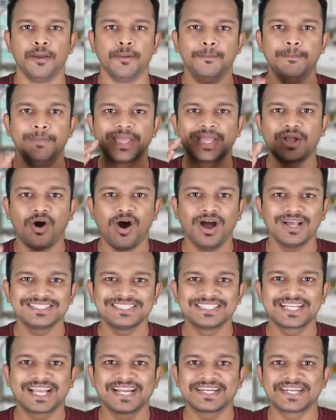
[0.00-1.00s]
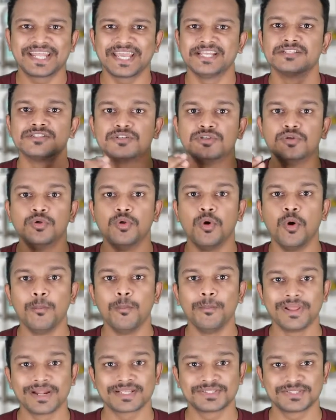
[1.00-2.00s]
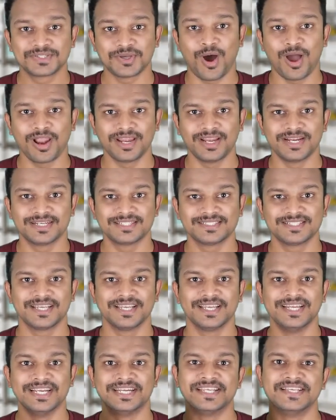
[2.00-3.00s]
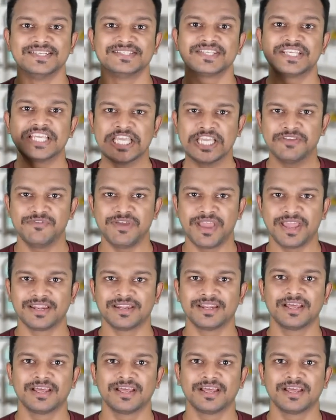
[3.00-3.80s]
Because it contains no milk solids, it is even